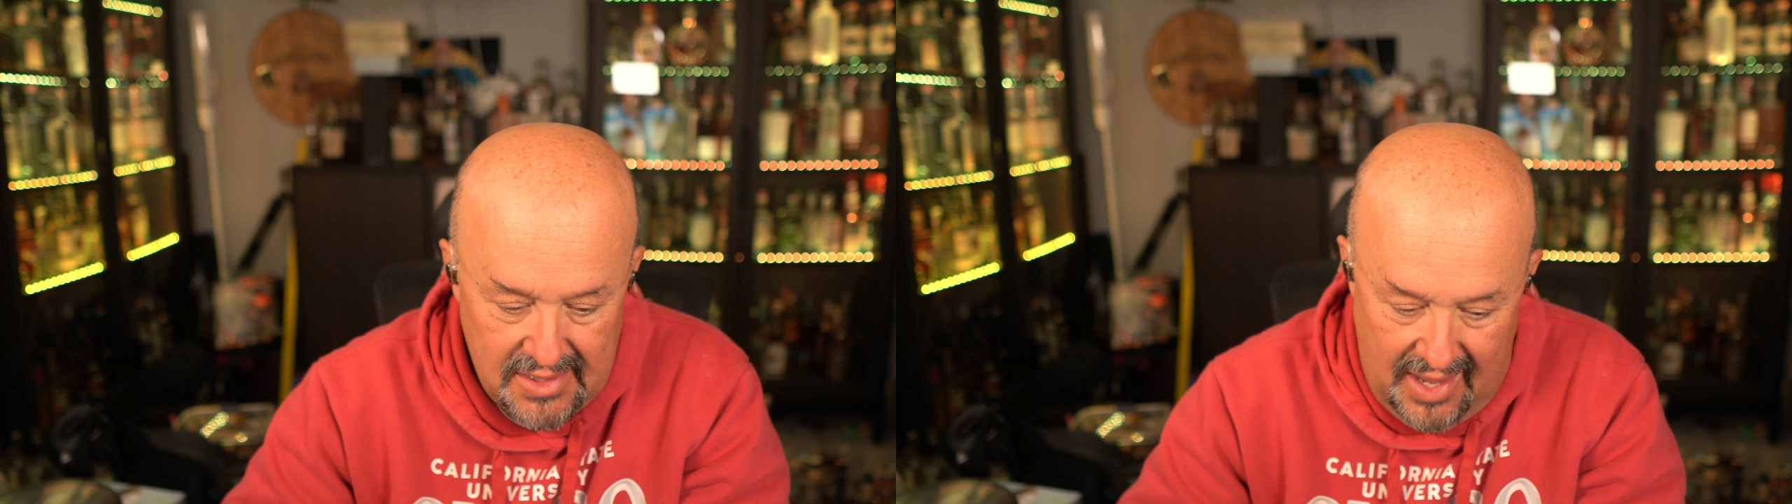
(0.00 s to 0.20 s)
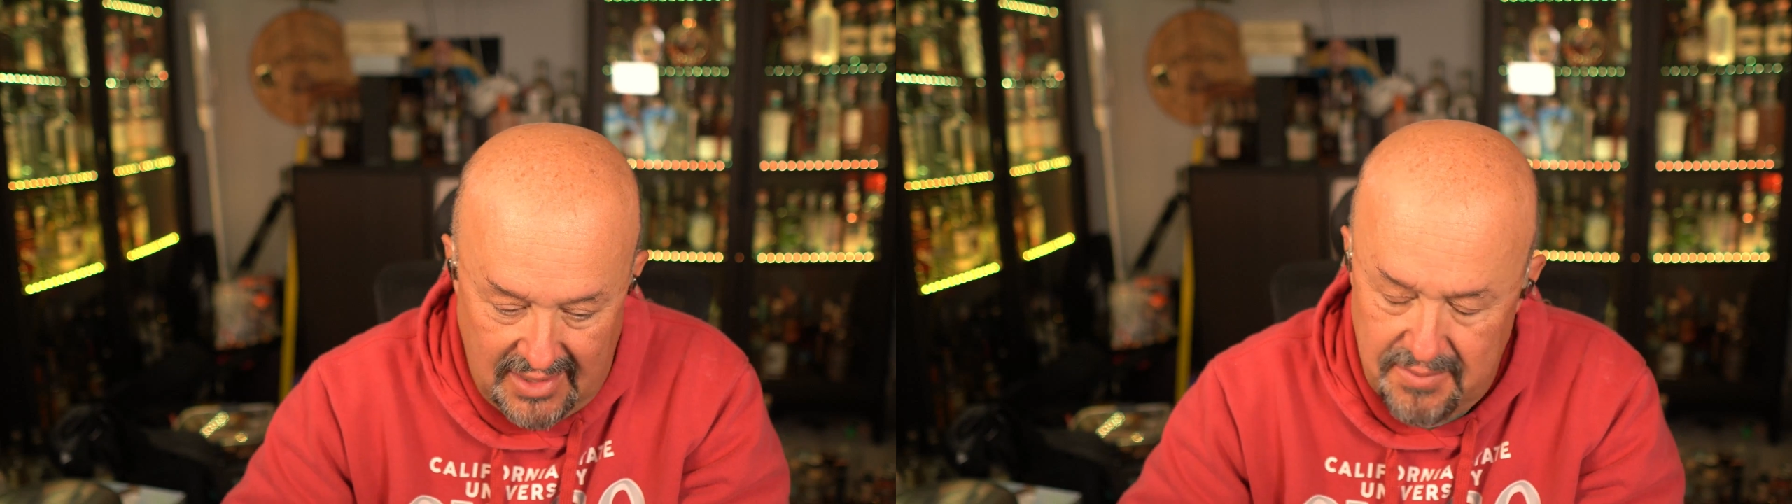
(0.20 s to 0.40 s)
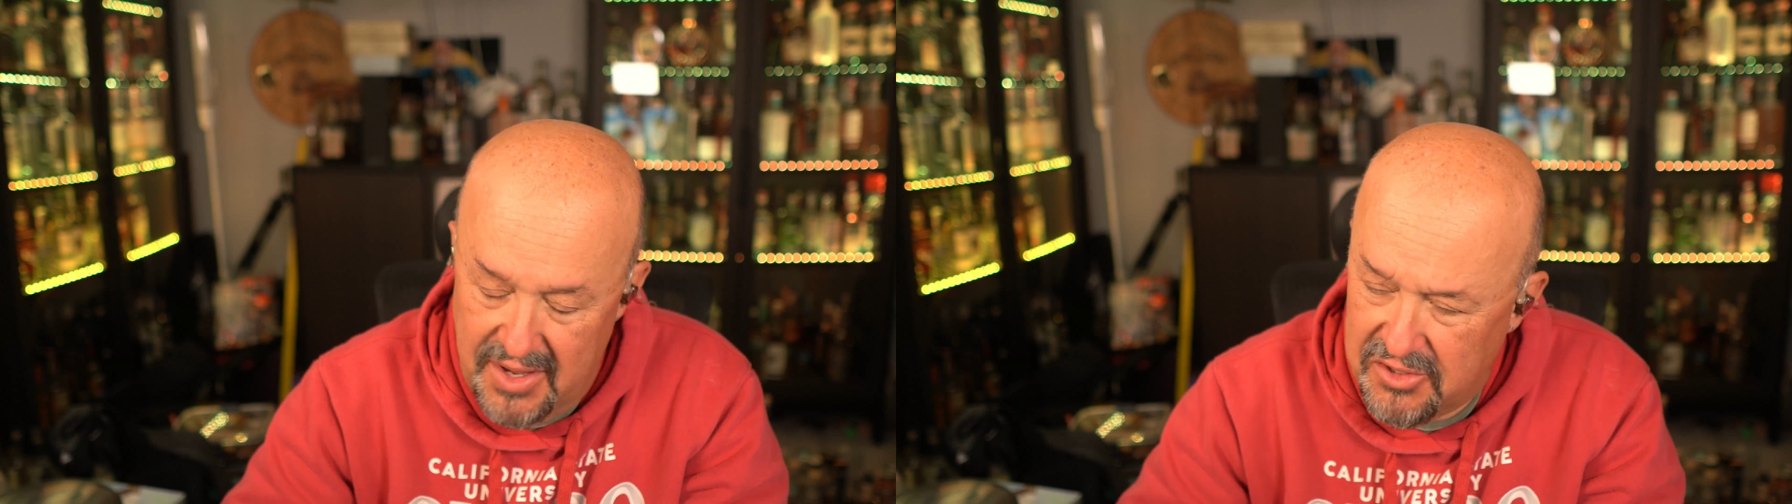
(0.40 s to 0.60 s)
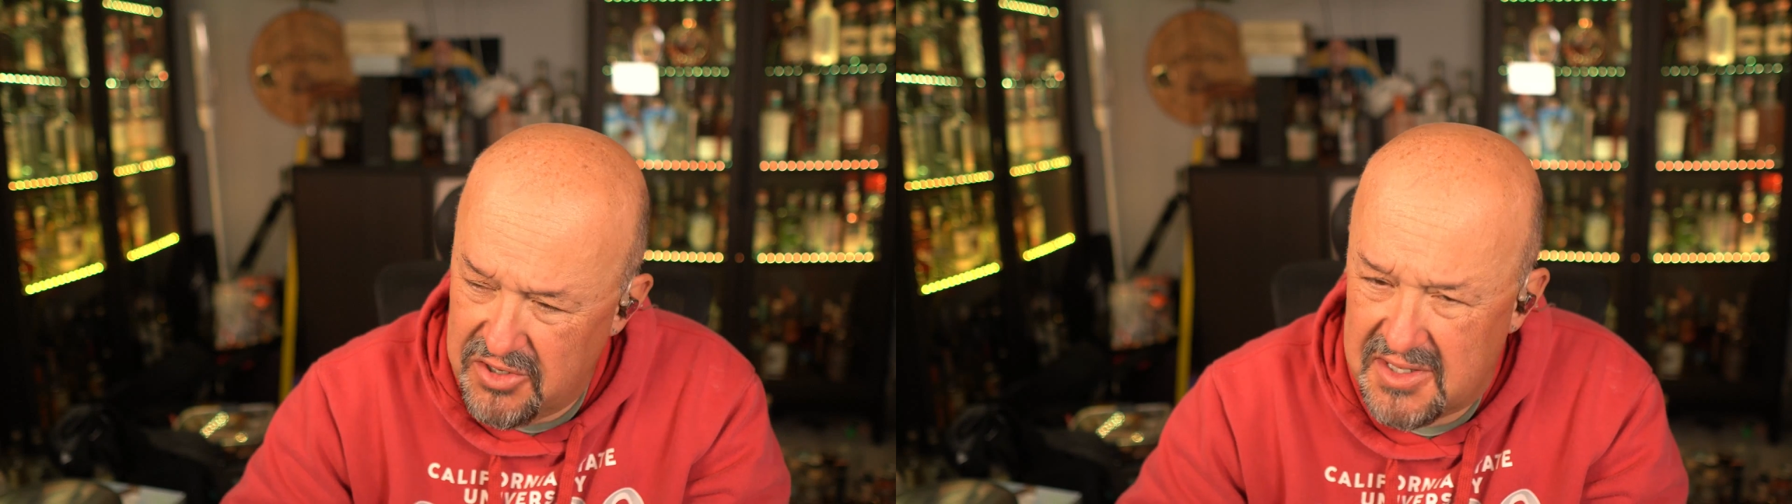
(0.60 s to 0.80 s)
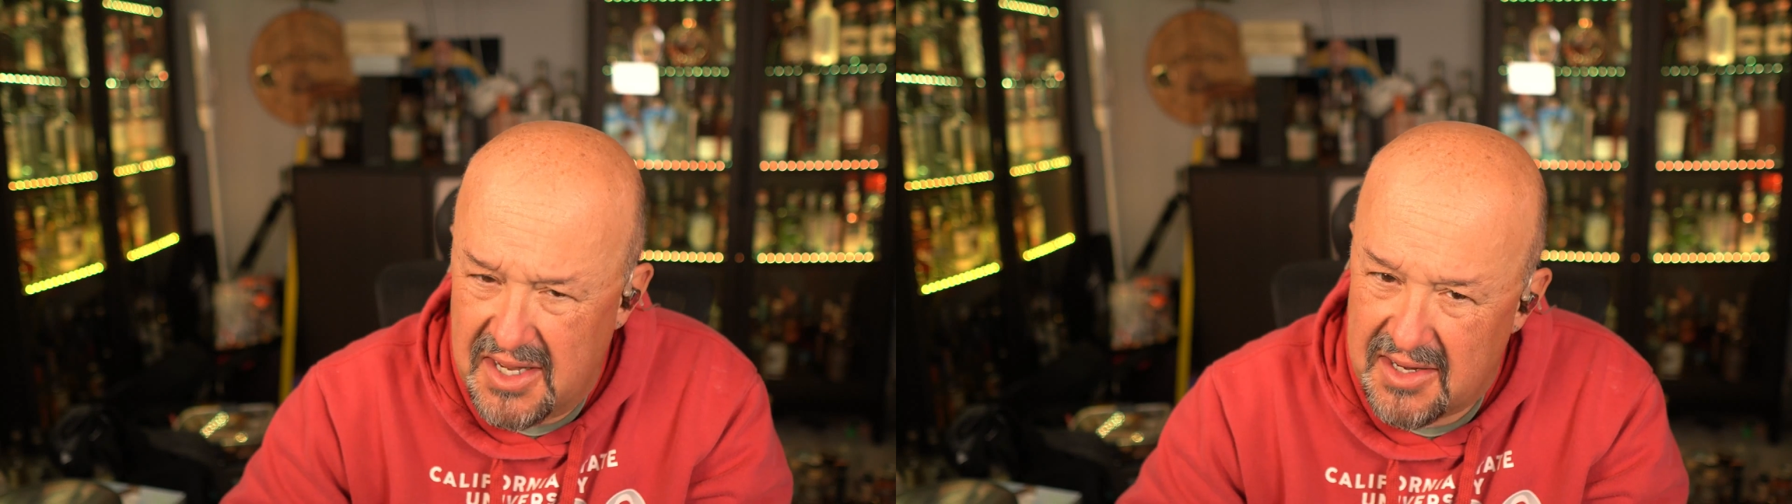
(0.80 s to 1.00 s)
Has some
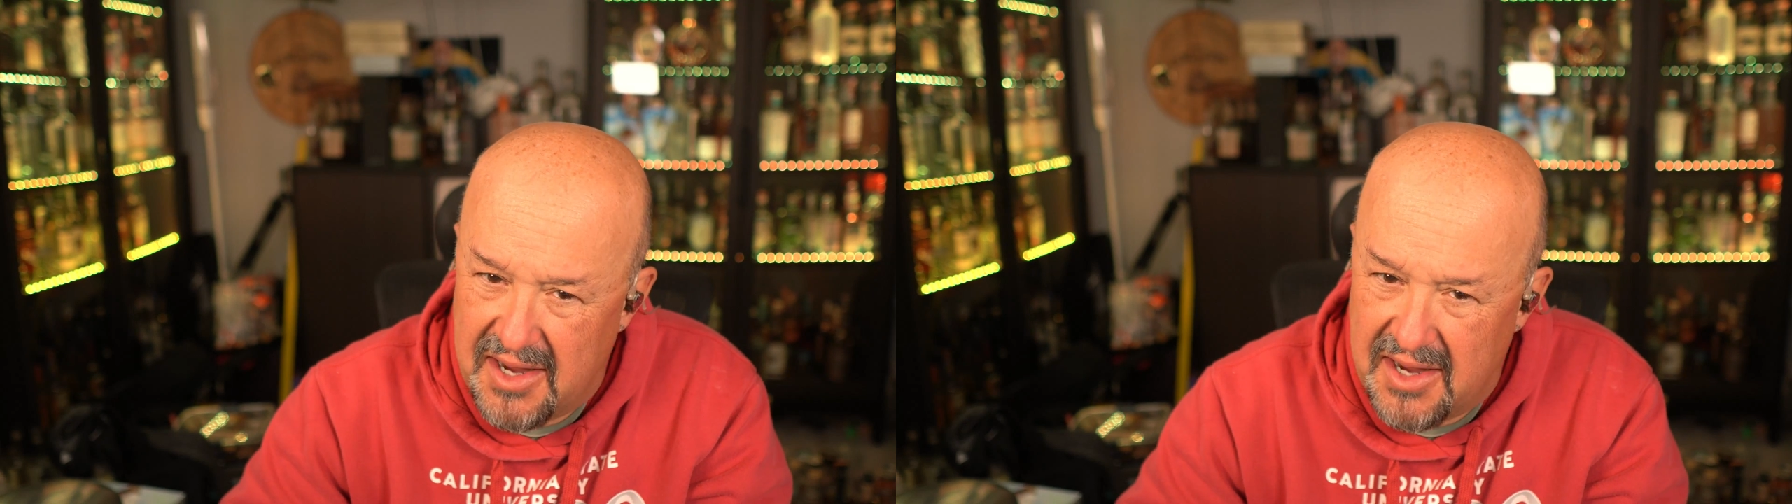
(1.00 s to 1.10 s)
interesting